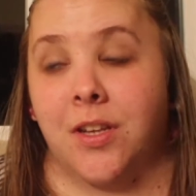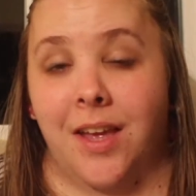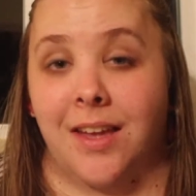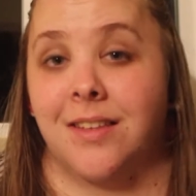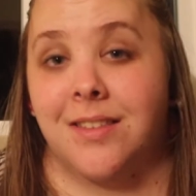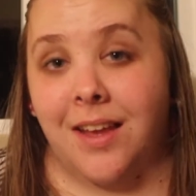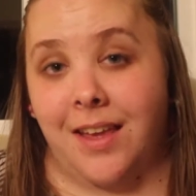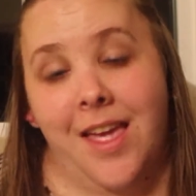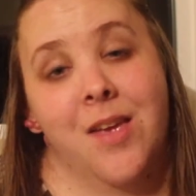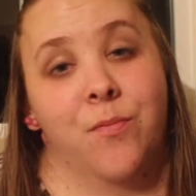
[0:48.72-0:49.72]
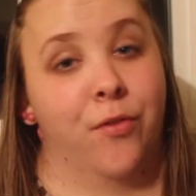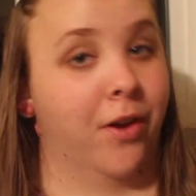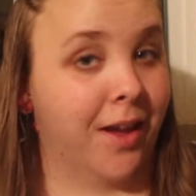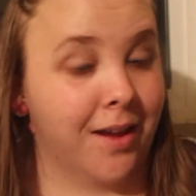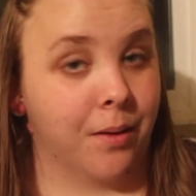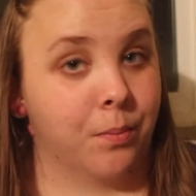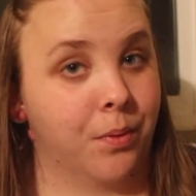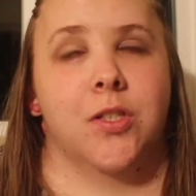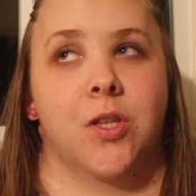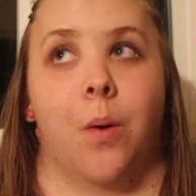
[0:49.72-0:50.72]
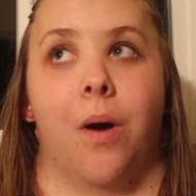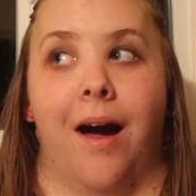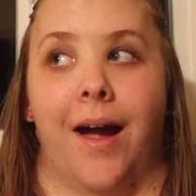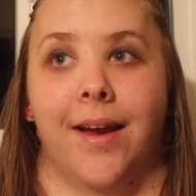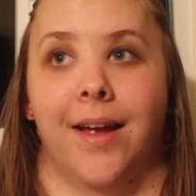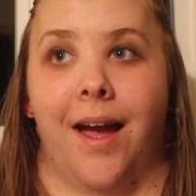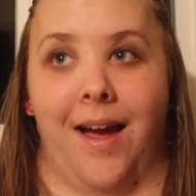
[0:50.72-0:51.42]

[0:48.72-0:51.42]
kids that came for camp. So I